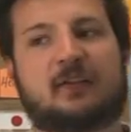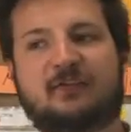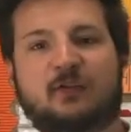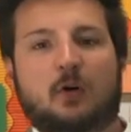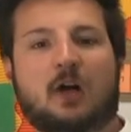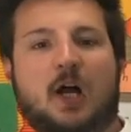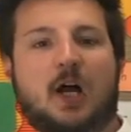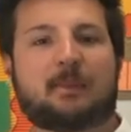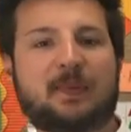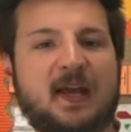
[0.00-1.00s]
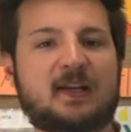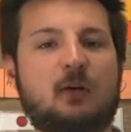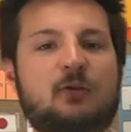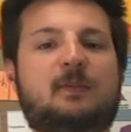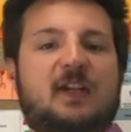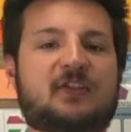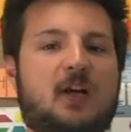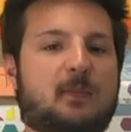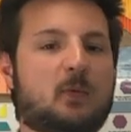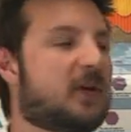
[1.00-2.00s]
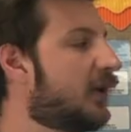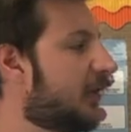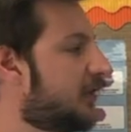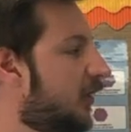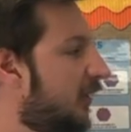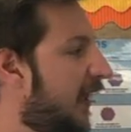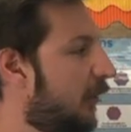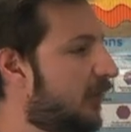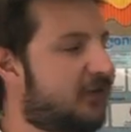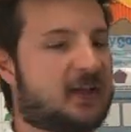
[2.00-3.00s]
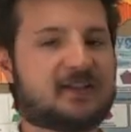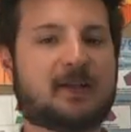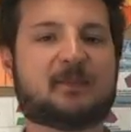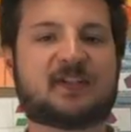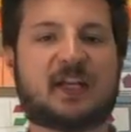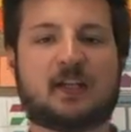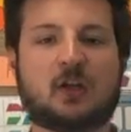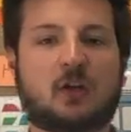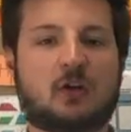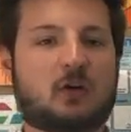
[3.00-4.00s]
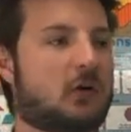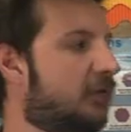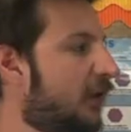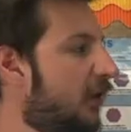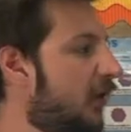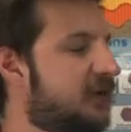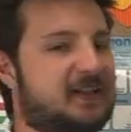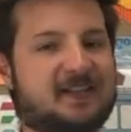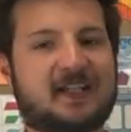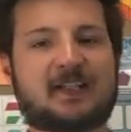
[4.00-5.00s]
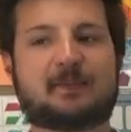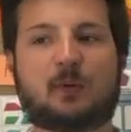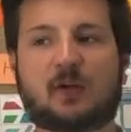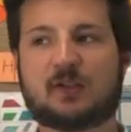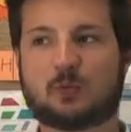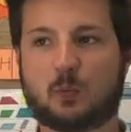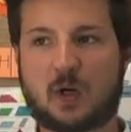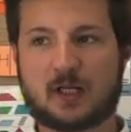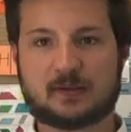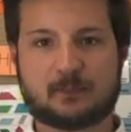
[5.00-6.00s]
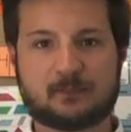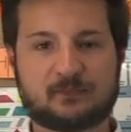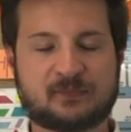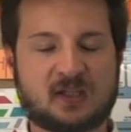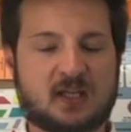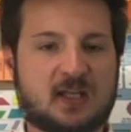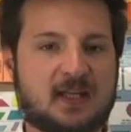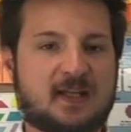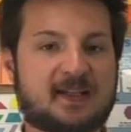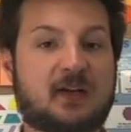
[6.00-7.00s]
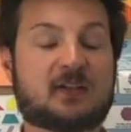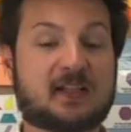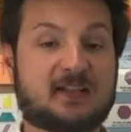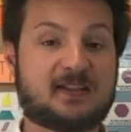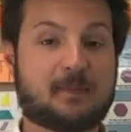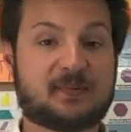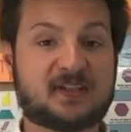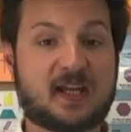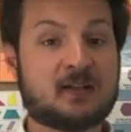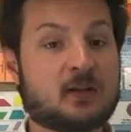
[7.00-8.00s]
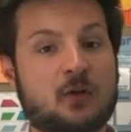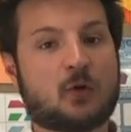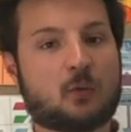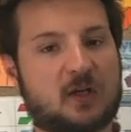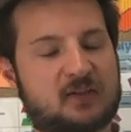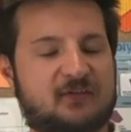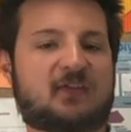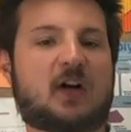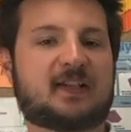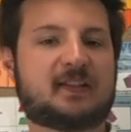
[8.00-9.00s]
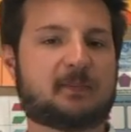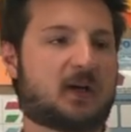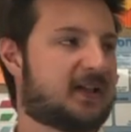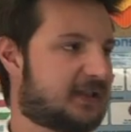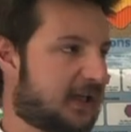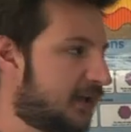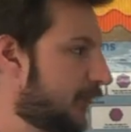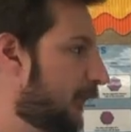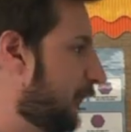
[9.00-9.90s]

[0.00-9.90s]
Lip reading: For our penultimate example, we're going to look at how we find 10% of 36.1. Calculating 10%, we are dividing by 10.